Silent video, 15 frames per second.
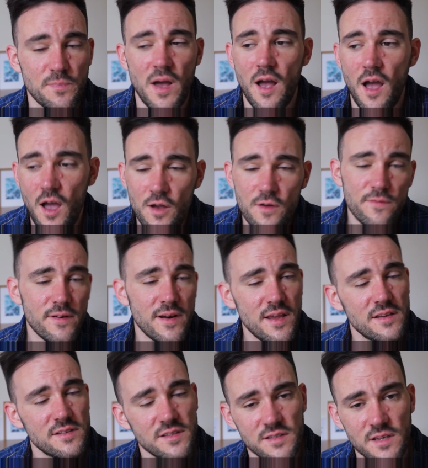But hopefully,
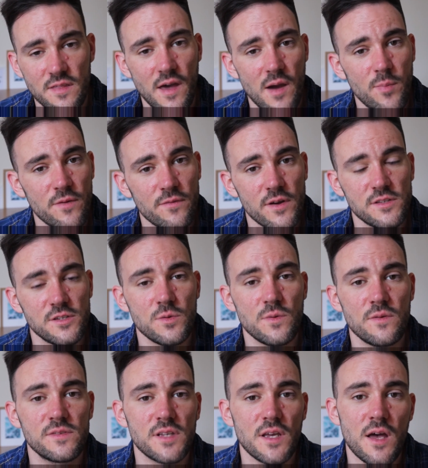as I say, that provides you
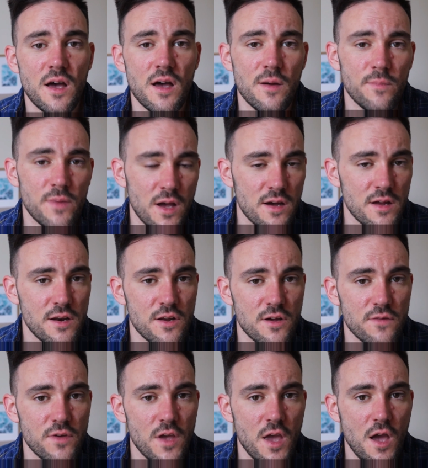with some kind
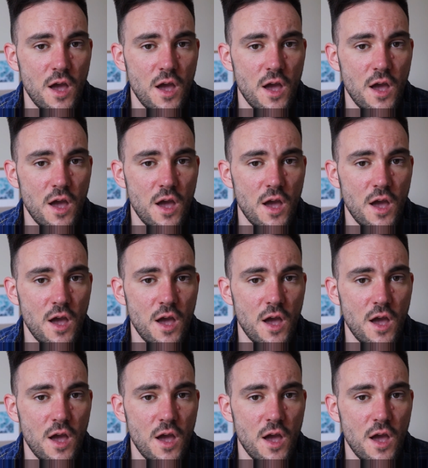of